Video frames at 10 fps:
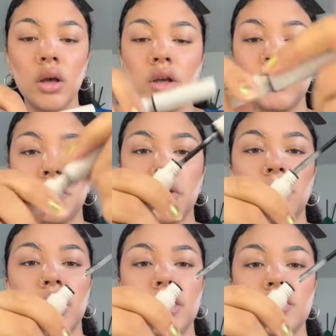Spring
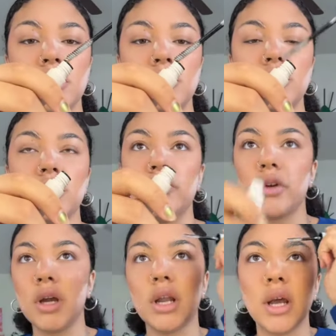break is almost over
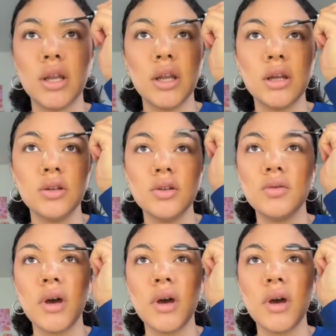and I didn't do